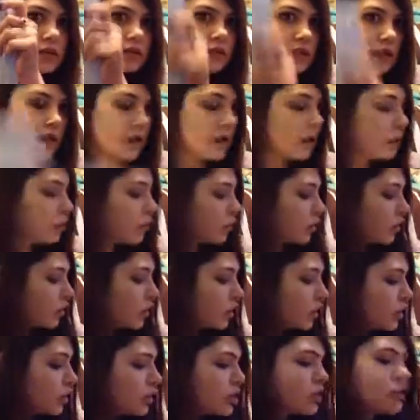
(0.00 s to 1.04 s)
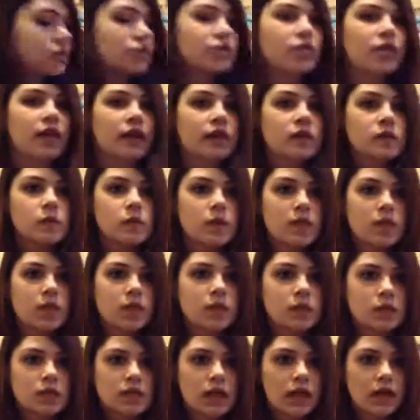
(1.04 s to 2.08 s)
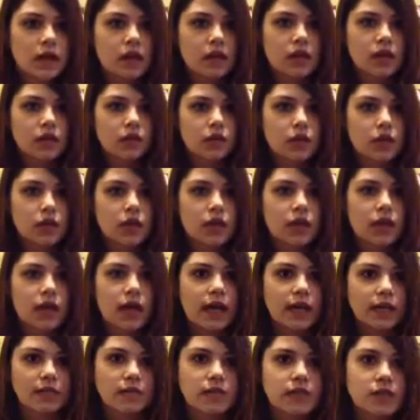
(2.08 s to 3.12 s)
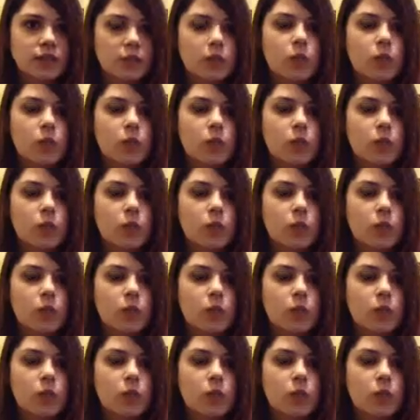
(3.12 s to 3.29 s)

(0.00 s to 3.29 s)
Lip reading: set up. So that's what you take if you're going to have